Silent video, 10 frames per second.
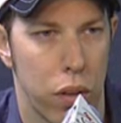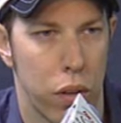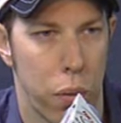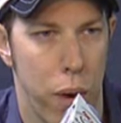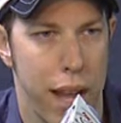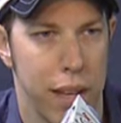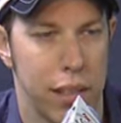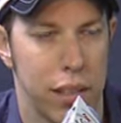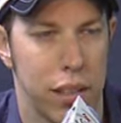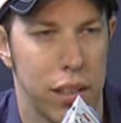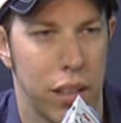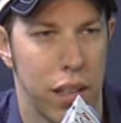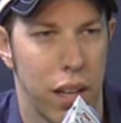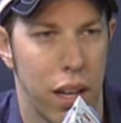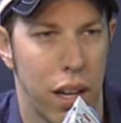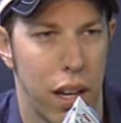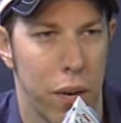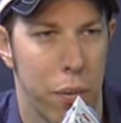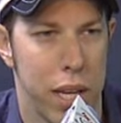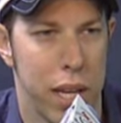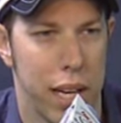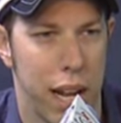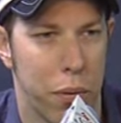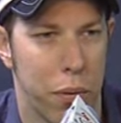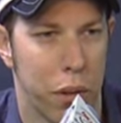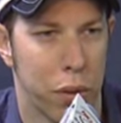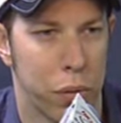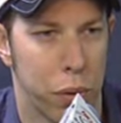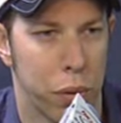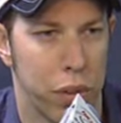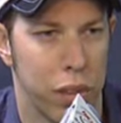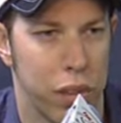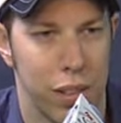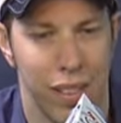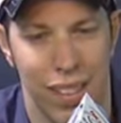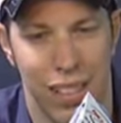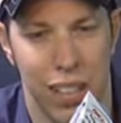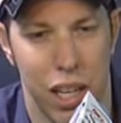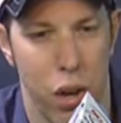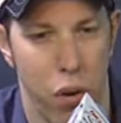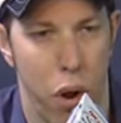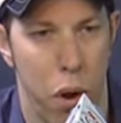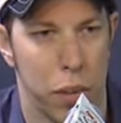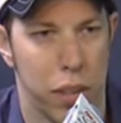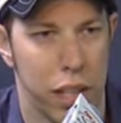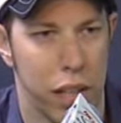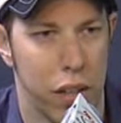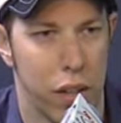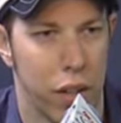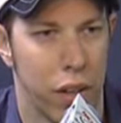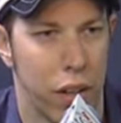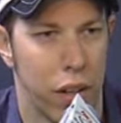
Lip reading: race and reconnect with those roots is like going home and seeing your